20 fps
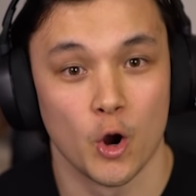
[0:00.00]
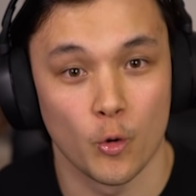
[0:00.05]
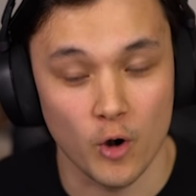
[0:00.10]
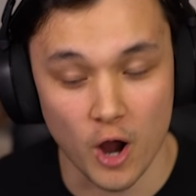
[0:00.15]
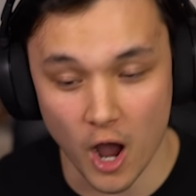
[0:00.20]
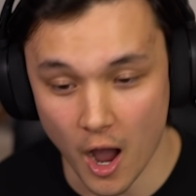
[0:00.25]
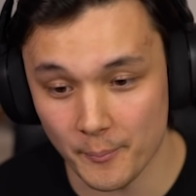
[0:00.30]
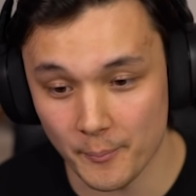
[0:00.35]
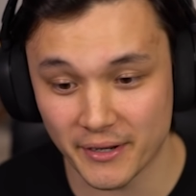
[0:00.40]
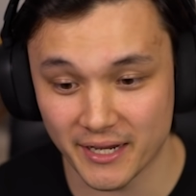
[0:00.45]
we're
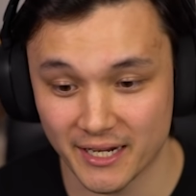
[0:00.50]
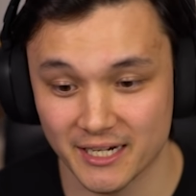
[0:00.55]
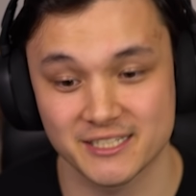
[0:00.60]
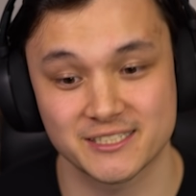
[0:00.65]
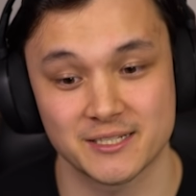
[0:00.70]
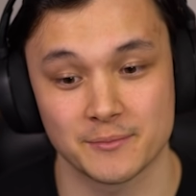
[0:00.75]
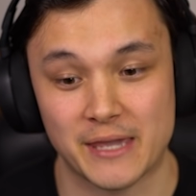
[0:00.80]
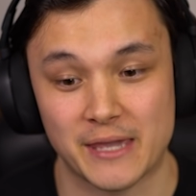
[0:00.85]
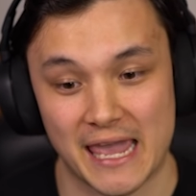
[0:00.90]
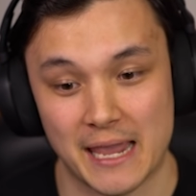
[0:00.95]
hopping into
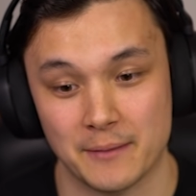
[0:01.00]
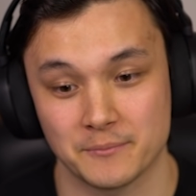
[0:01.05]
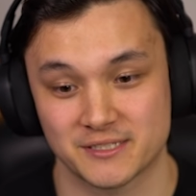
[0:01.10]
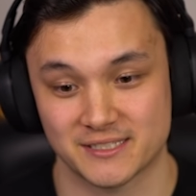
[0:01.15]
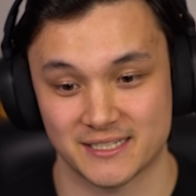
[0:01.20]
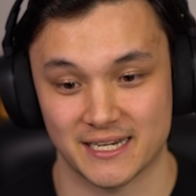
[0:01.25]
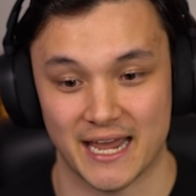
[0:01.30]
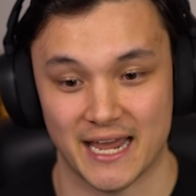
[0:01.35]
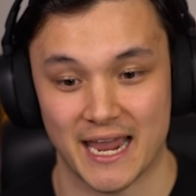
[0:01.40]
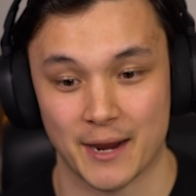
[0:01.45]
some games
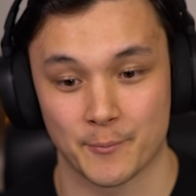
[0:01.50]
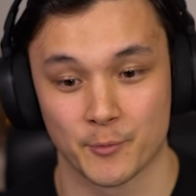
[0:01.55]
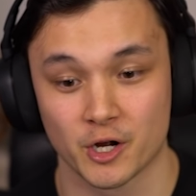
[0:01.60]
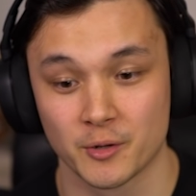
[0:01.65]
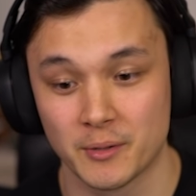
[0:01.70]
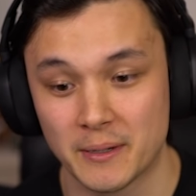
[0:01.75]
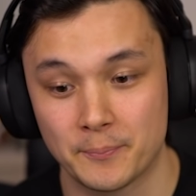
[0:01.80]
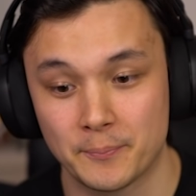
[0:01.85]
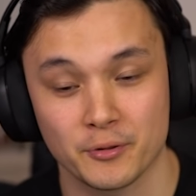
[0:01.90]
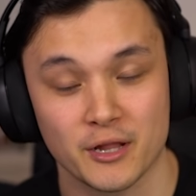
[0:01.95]
today and we're
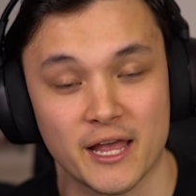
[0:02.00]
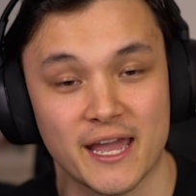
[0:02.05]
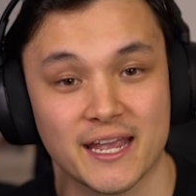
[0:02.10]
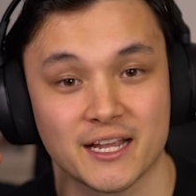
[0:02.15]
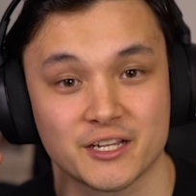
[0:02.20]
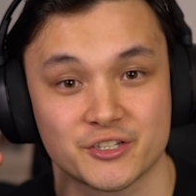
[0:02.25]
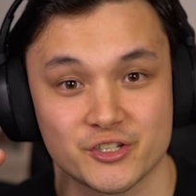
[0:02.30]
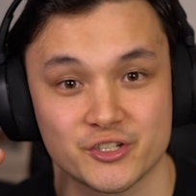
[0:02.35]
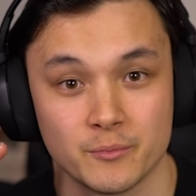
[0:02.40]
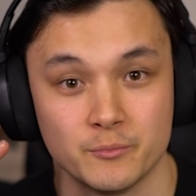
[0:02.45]
gonna be
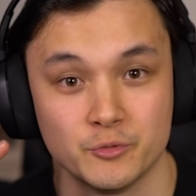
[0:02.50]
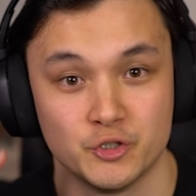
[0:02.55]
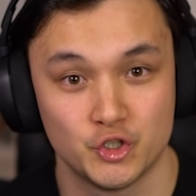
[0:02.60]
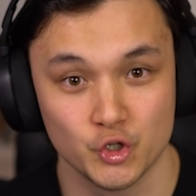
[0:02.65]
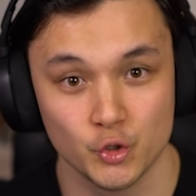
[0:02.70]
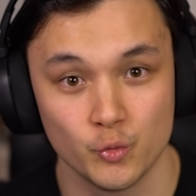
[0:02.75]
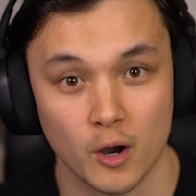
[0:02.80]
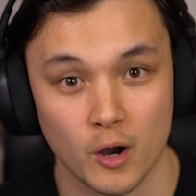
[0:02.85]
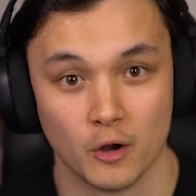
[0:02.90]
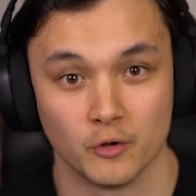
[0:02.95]
playing some
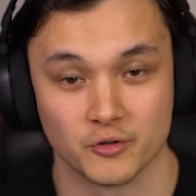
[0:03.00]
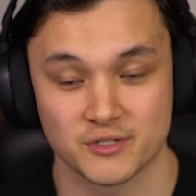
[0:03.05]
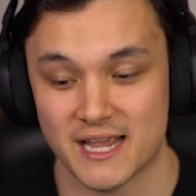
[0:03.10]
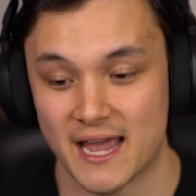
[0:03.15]
duos,